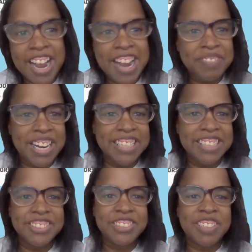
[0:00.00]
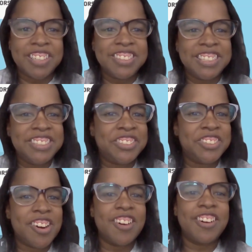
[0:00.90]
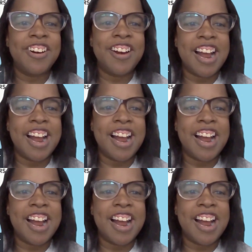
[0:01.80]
Hi, my name is Marci Straughter.